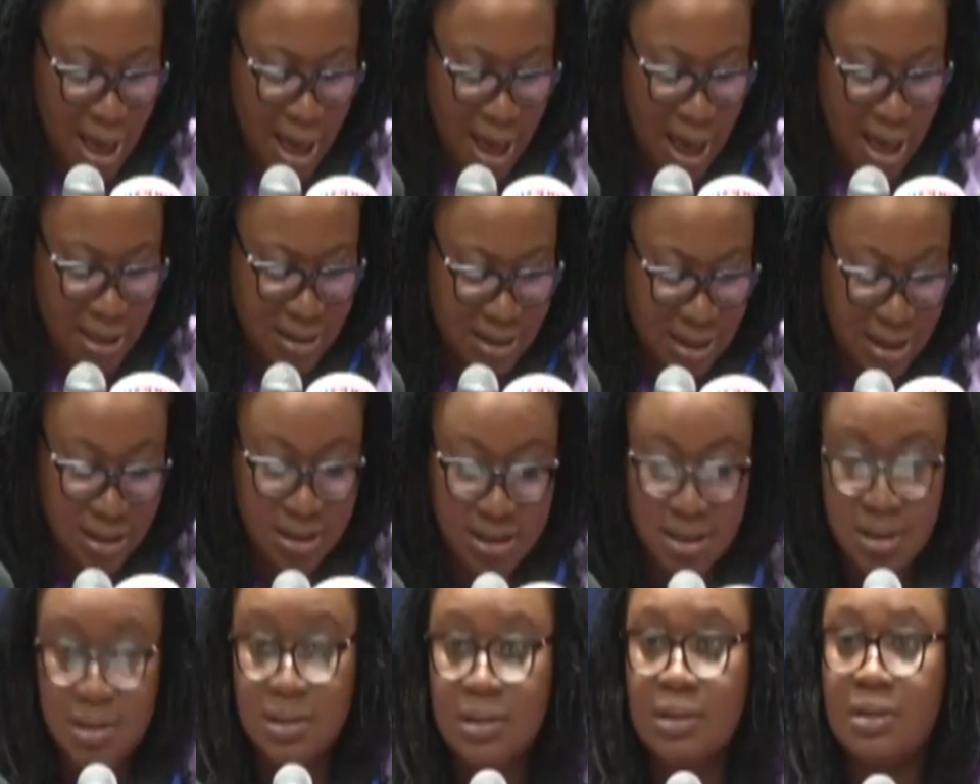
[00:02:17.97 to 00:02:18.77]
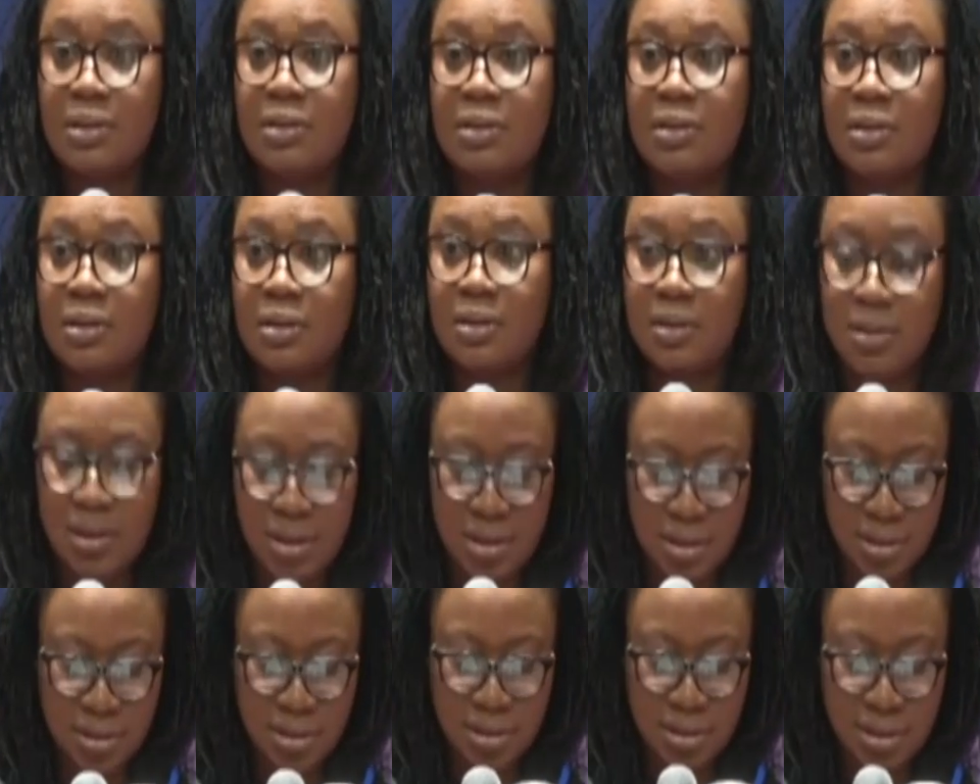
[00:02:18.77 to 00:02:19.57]
As at
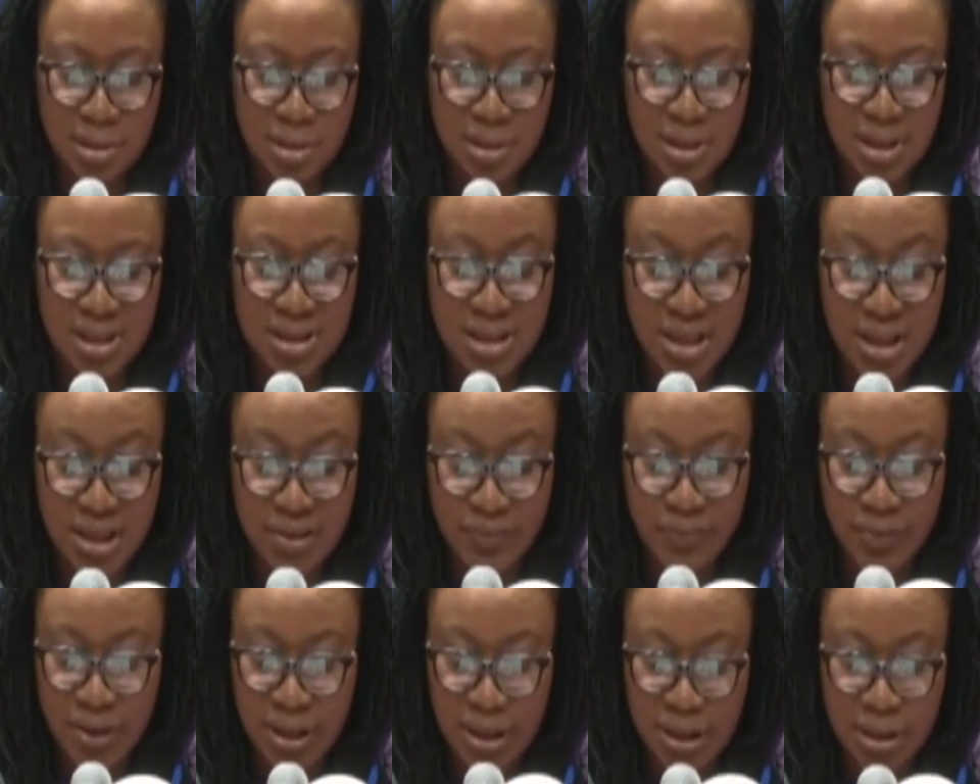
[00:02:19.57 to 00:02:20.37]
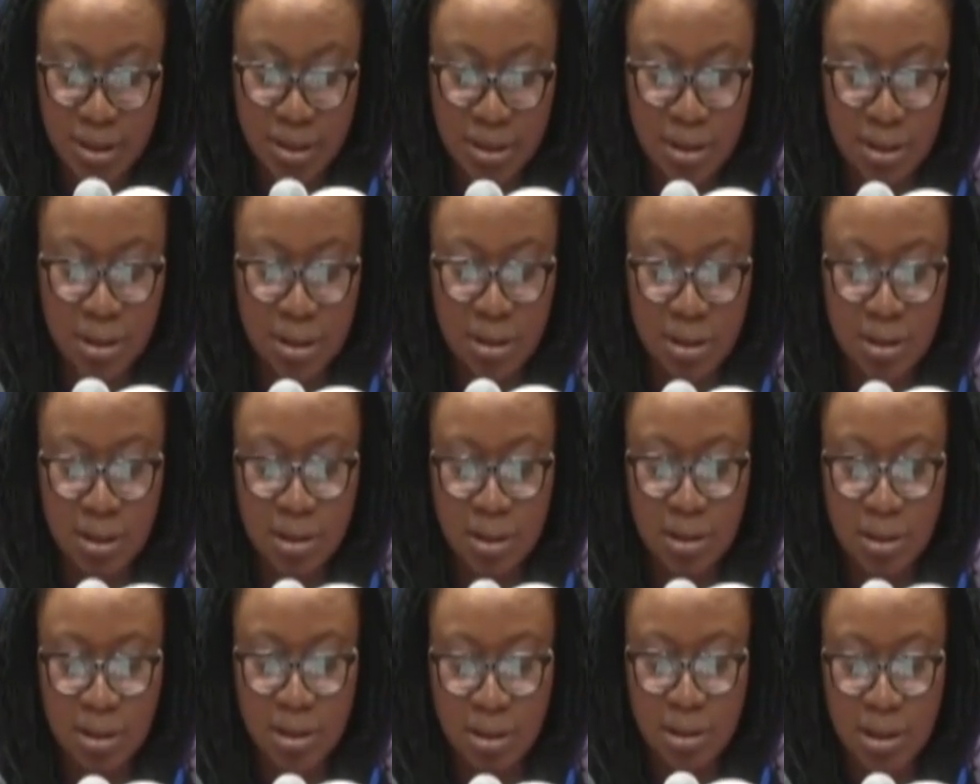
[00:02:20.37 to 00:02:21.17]
this evening,
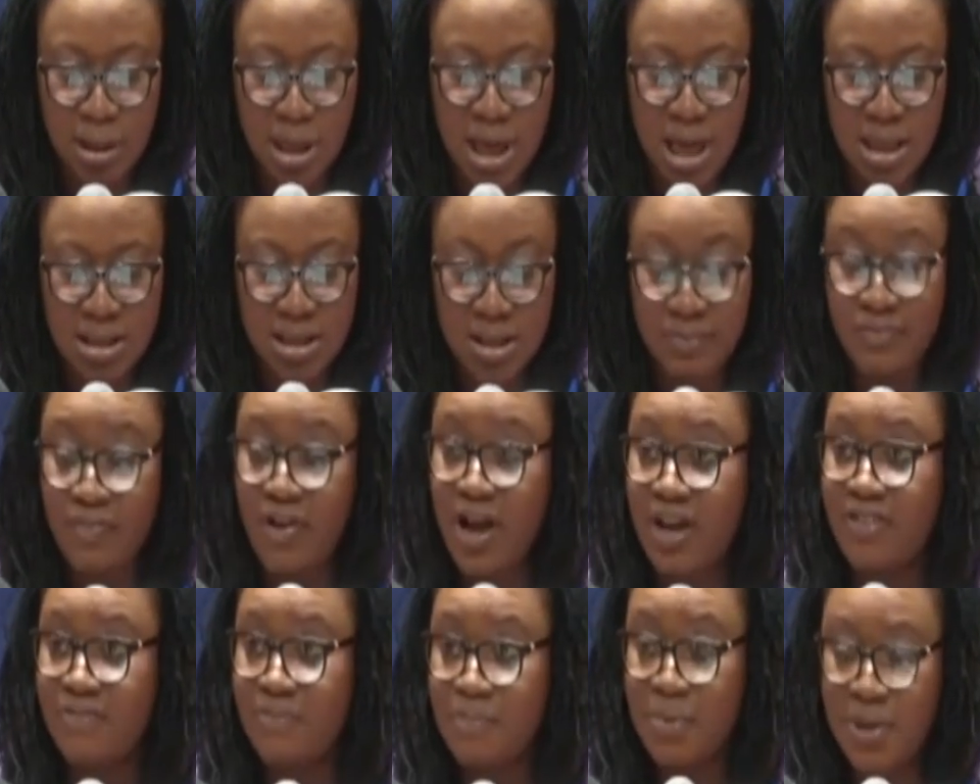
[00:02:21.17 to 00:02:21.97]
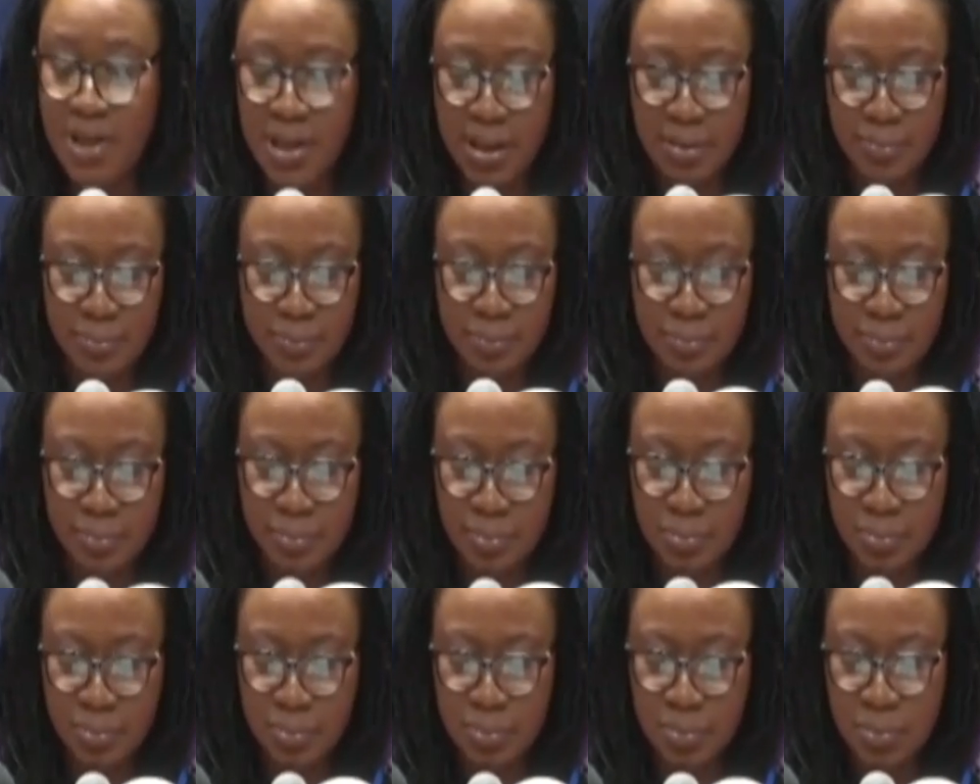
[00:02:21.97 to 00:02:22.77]
as at 5 p.m.,
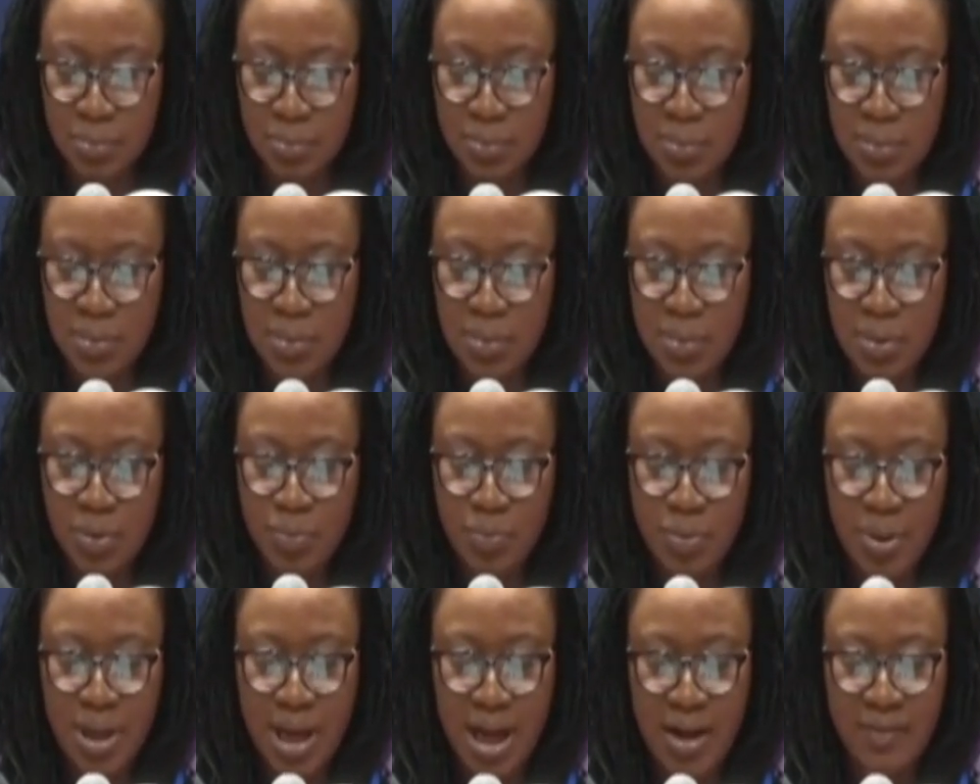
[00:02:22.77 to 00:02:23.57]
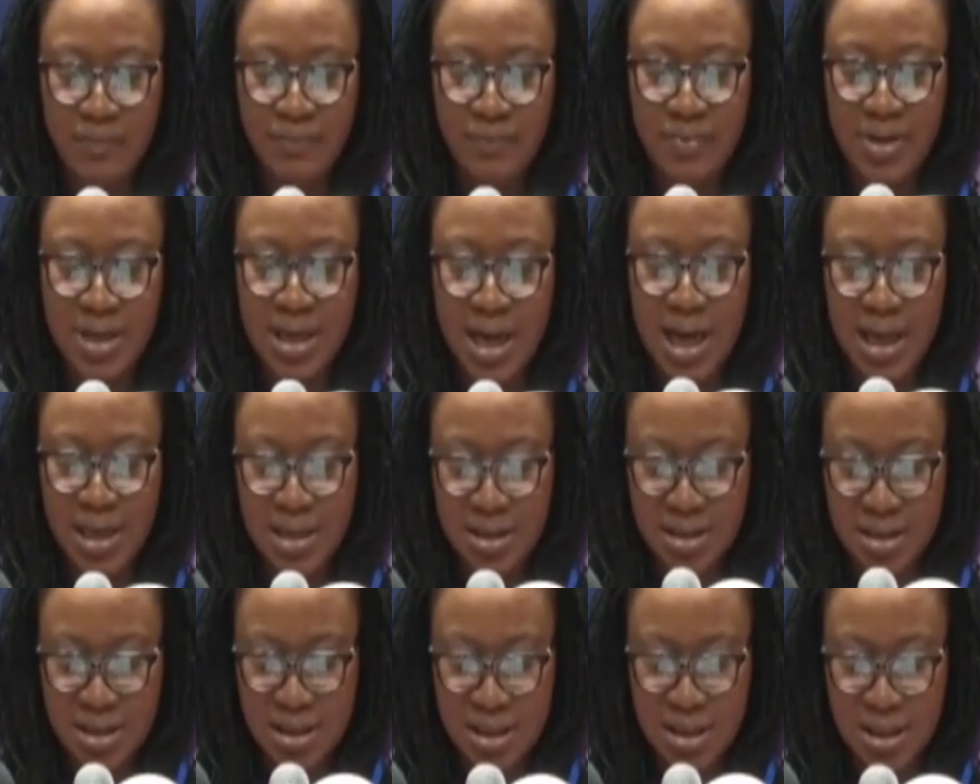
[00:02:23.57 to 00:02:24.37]
we have
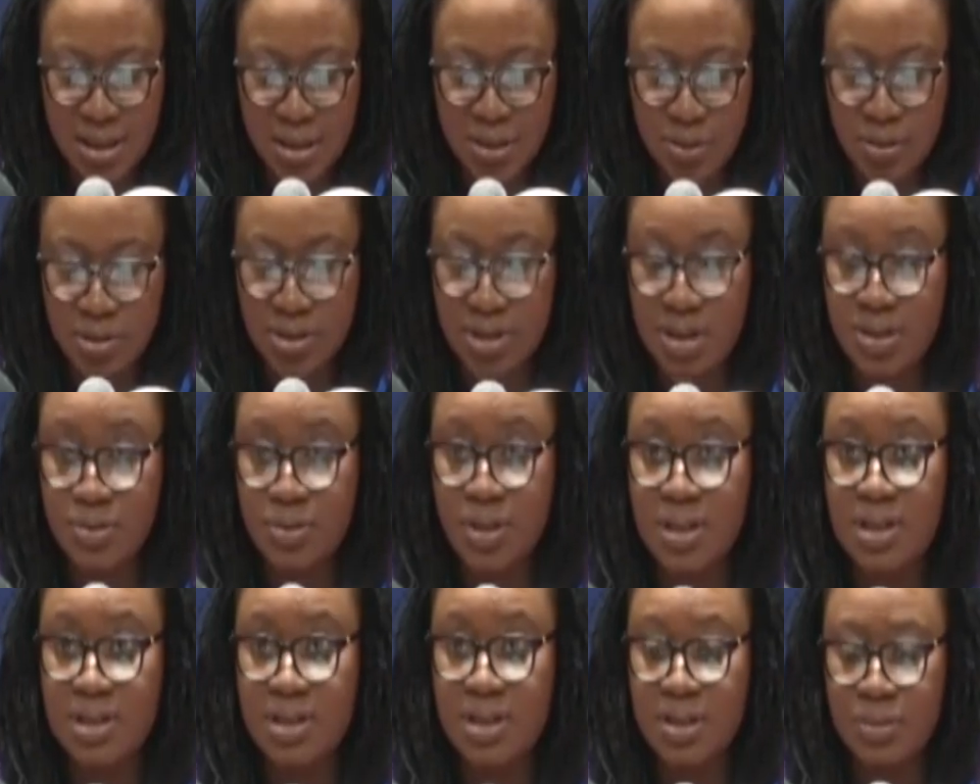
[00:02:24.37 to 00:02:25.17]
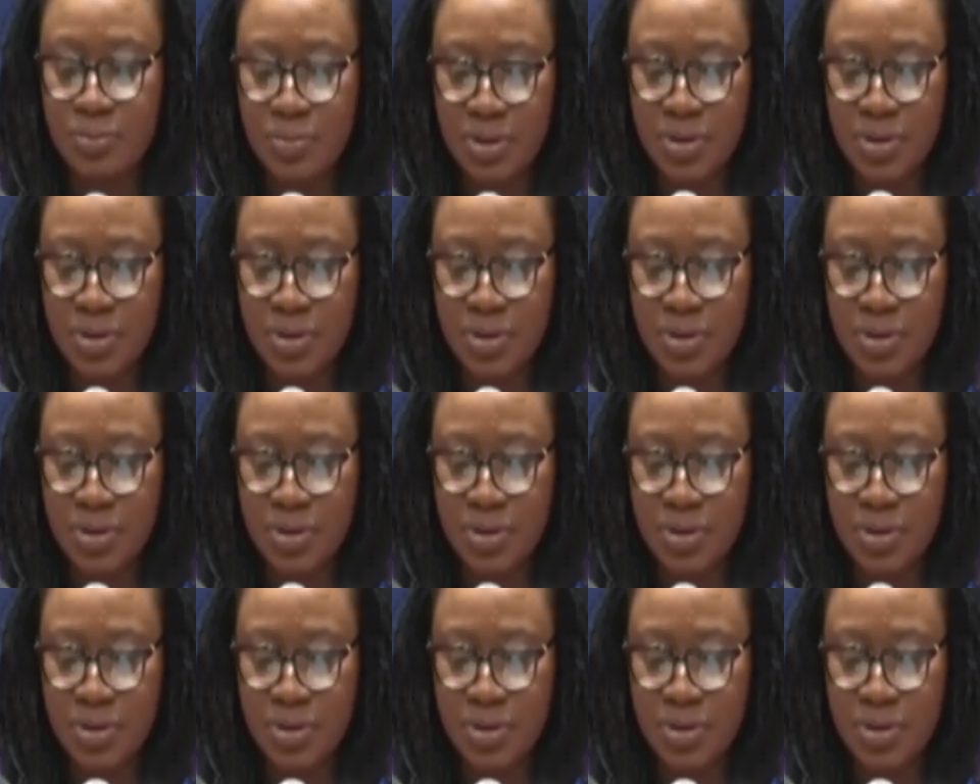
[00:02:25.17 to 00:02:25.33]
90 constituency